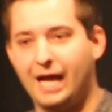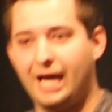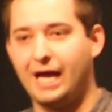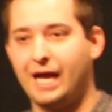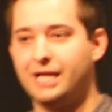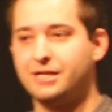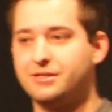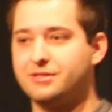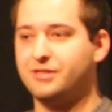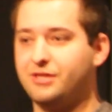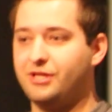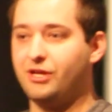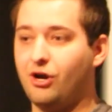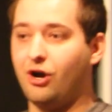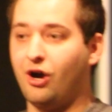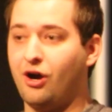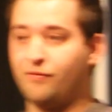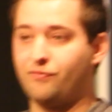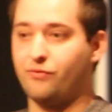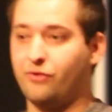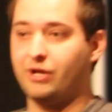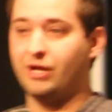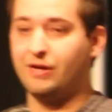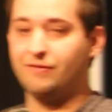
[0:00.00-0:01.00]
at the
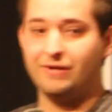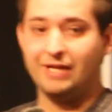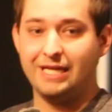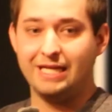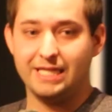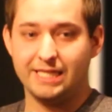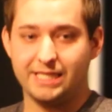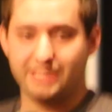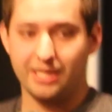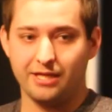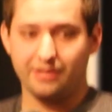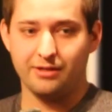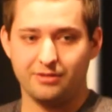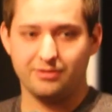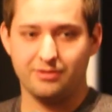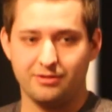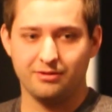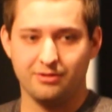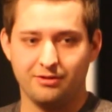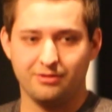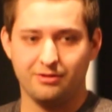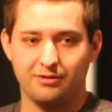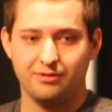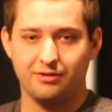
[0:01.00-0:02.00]
offering of
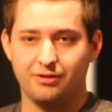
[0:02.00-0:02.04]
incense.